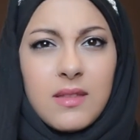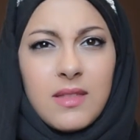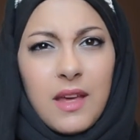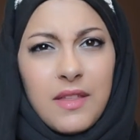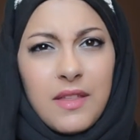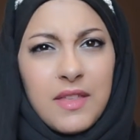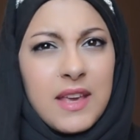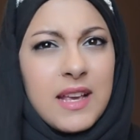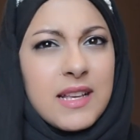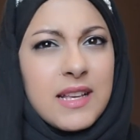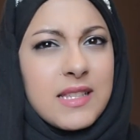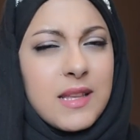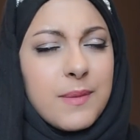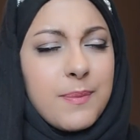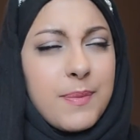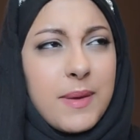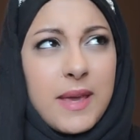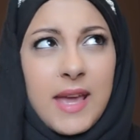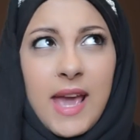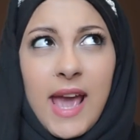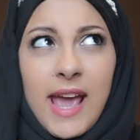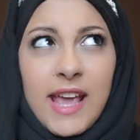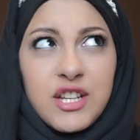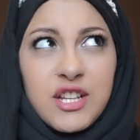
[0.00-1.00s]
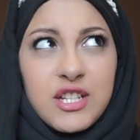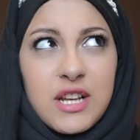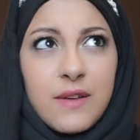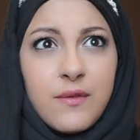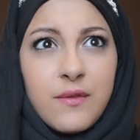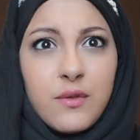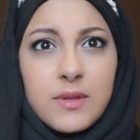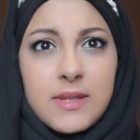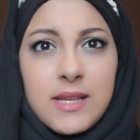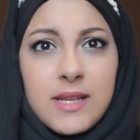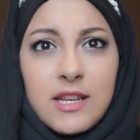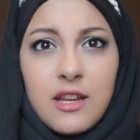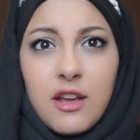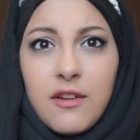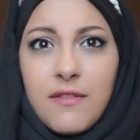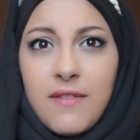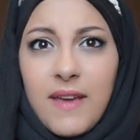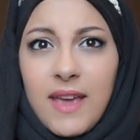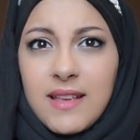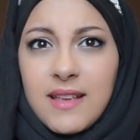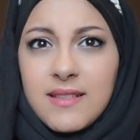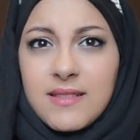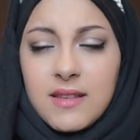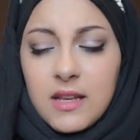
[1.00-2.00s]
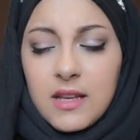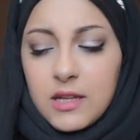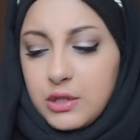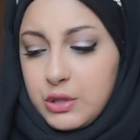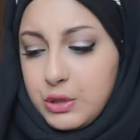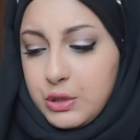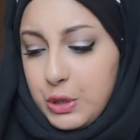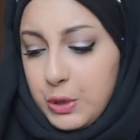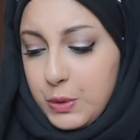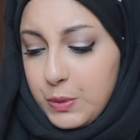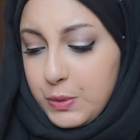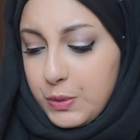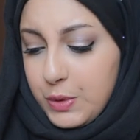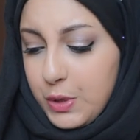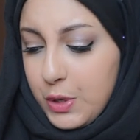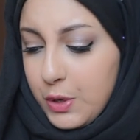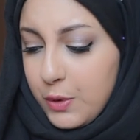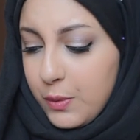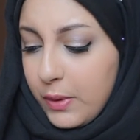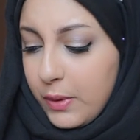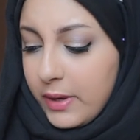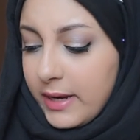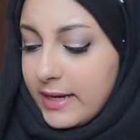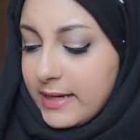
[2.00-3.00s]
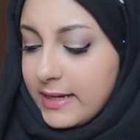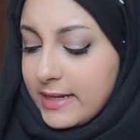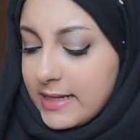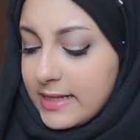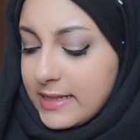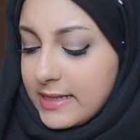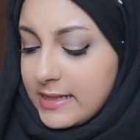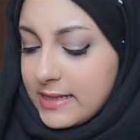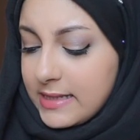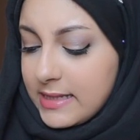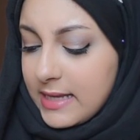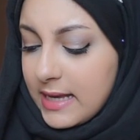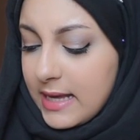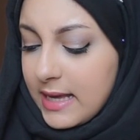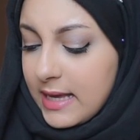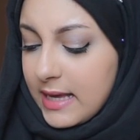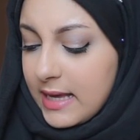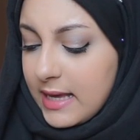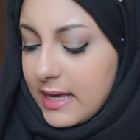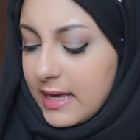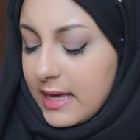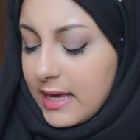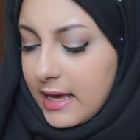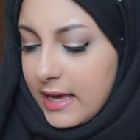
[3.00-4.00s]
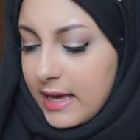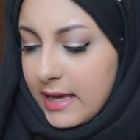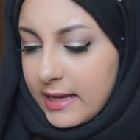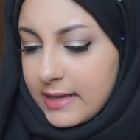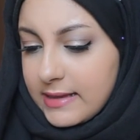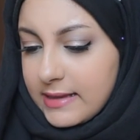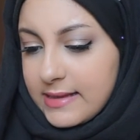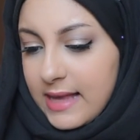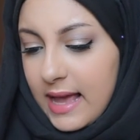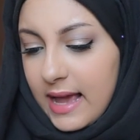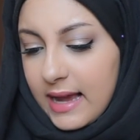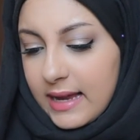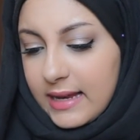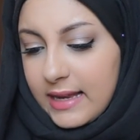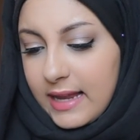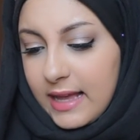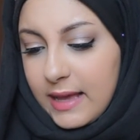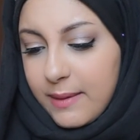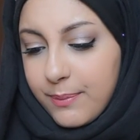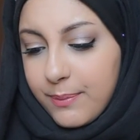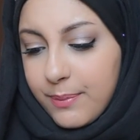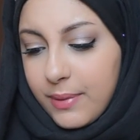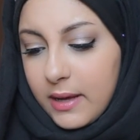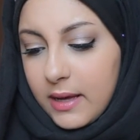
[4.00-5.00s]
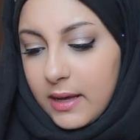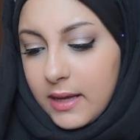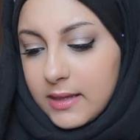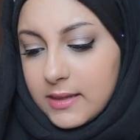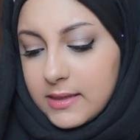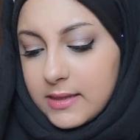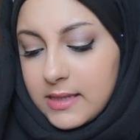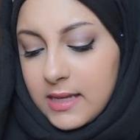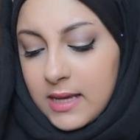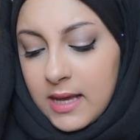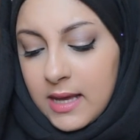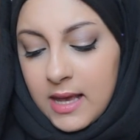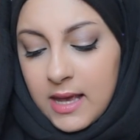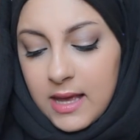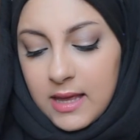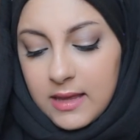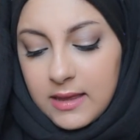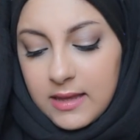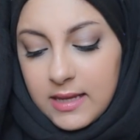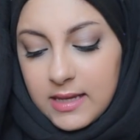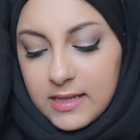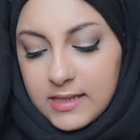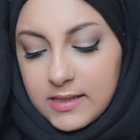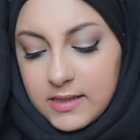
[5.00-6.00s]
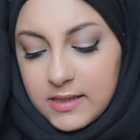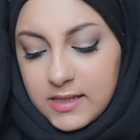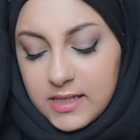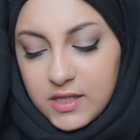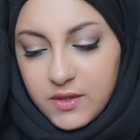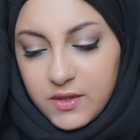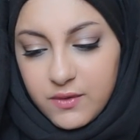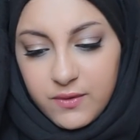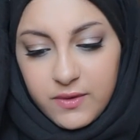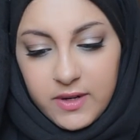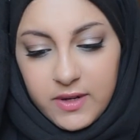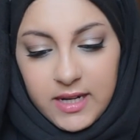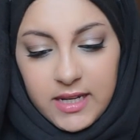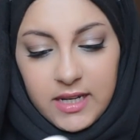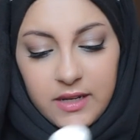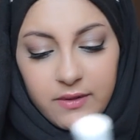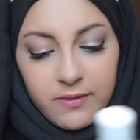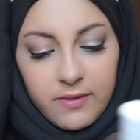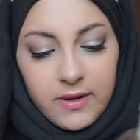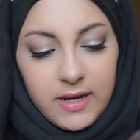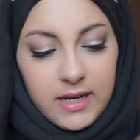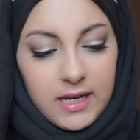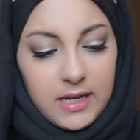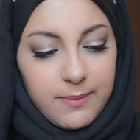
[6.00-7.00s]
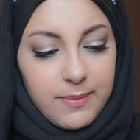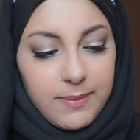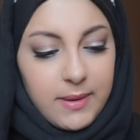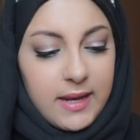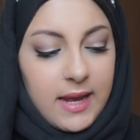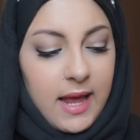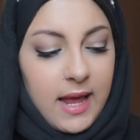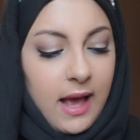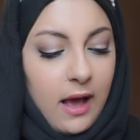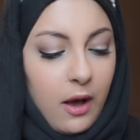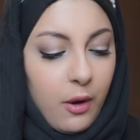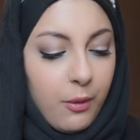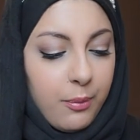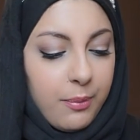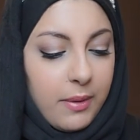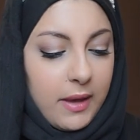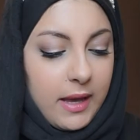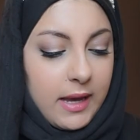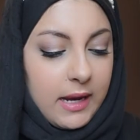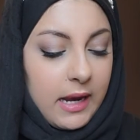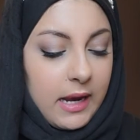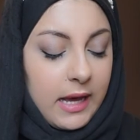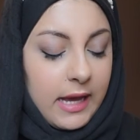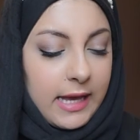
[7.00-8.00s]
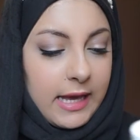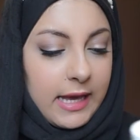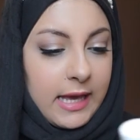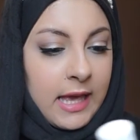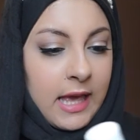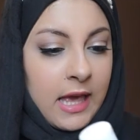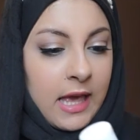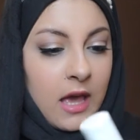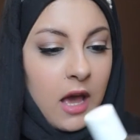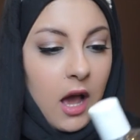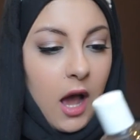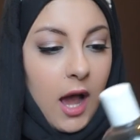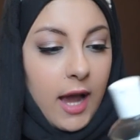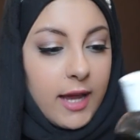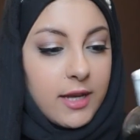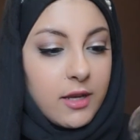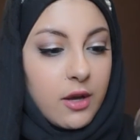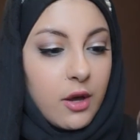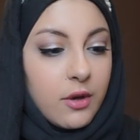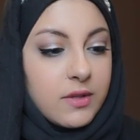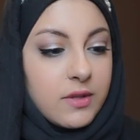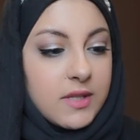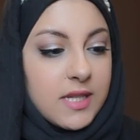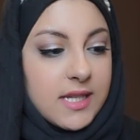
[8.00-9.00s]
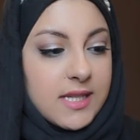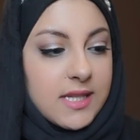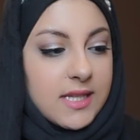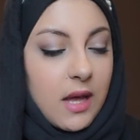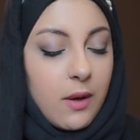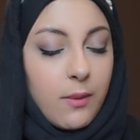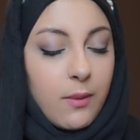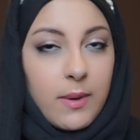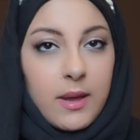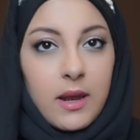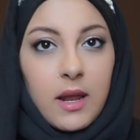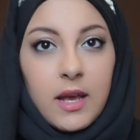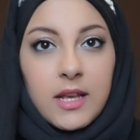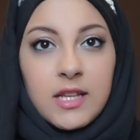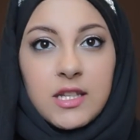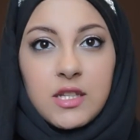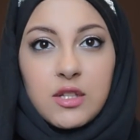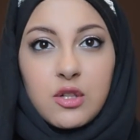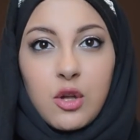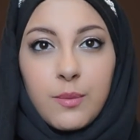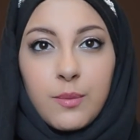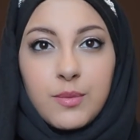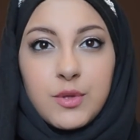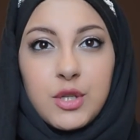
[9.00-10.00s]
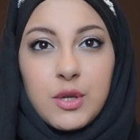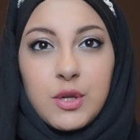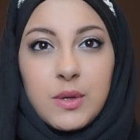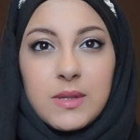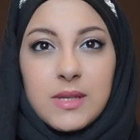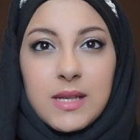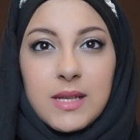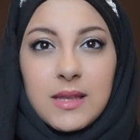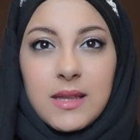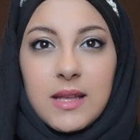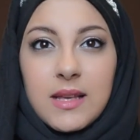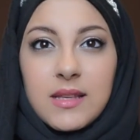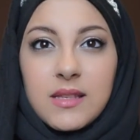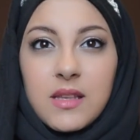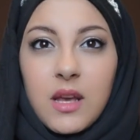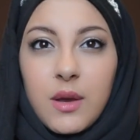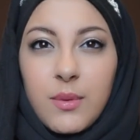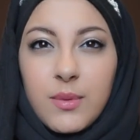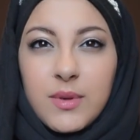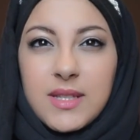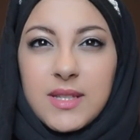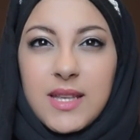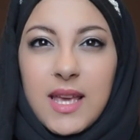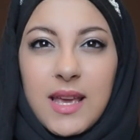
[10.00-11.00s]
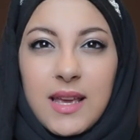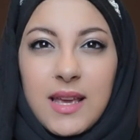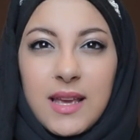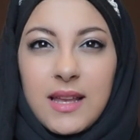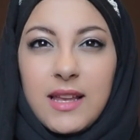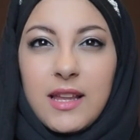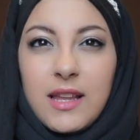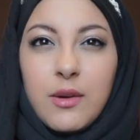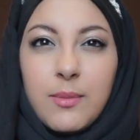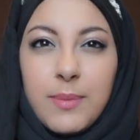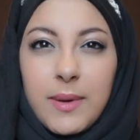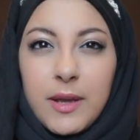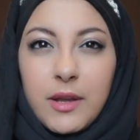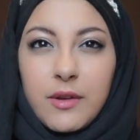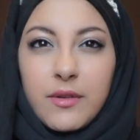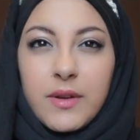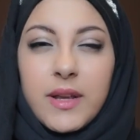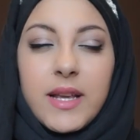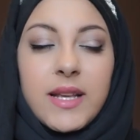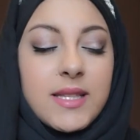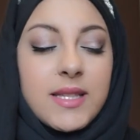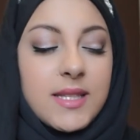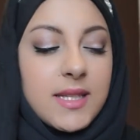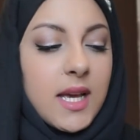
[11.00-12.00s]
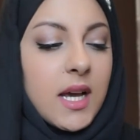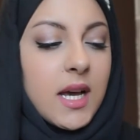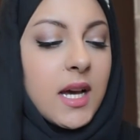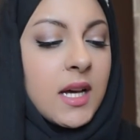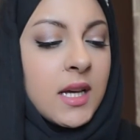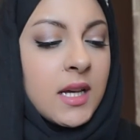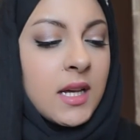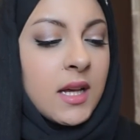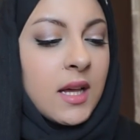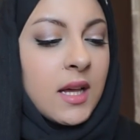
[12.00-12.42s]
think it's the pH levels in your face. I don't know what it is exactly, but this has really been helping. Like, I noticed that when I stopped using this, I was getting a little bit greasier